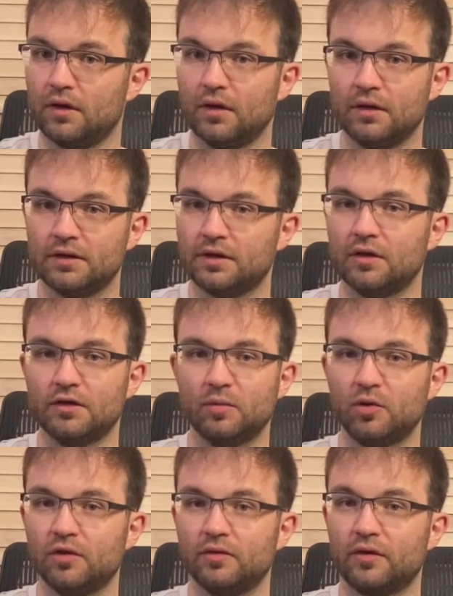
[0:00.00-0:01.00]
Such a
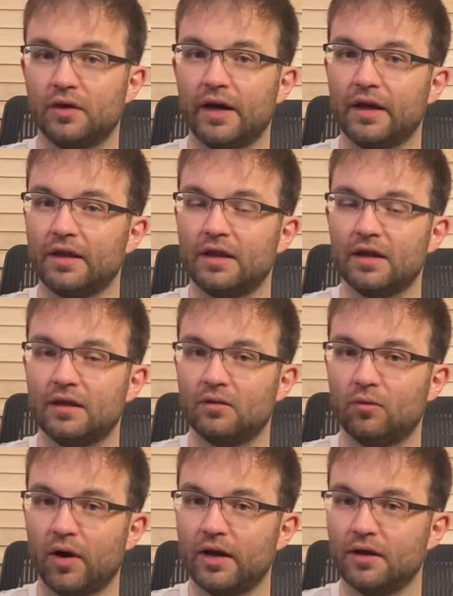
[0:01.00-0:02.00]
beautiful line. I think
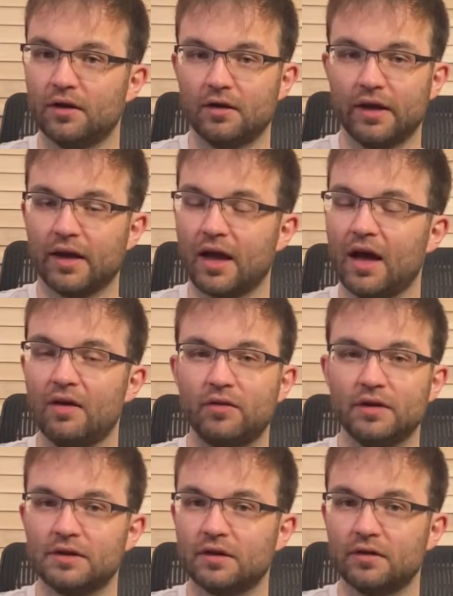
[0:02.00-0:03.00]
right here, like
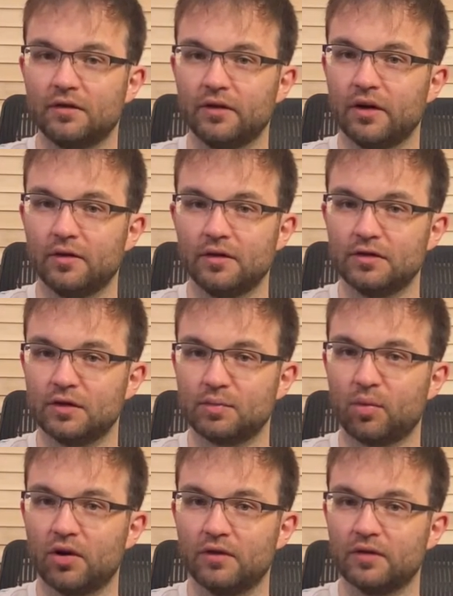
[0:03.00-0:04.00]
every single note is
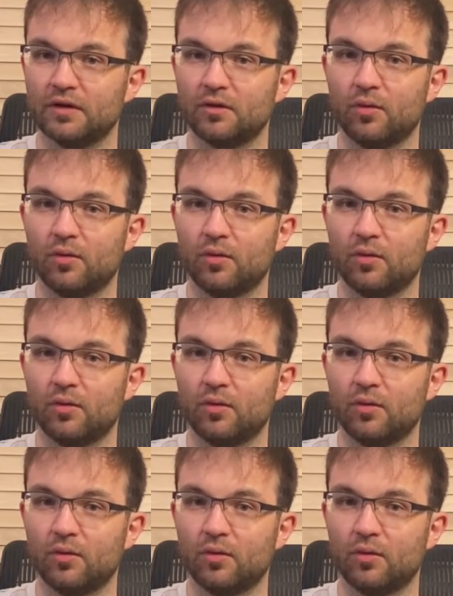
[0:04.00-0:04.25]
just perfect.